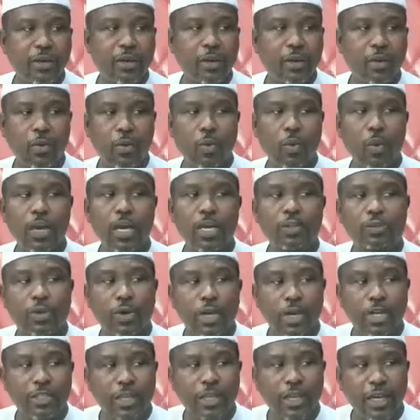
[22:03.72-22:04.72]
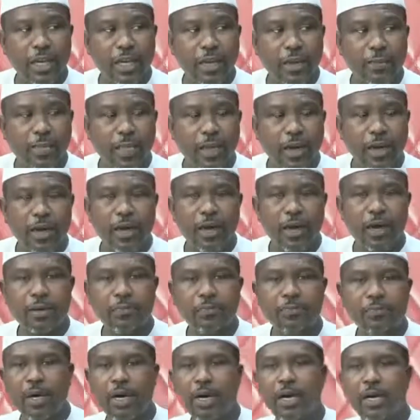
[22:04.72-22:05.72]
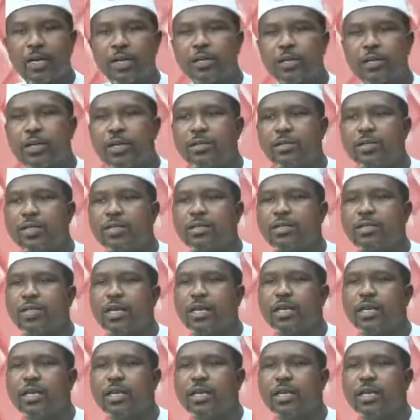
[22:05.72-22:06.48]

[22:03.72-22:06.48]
wanted to create a state.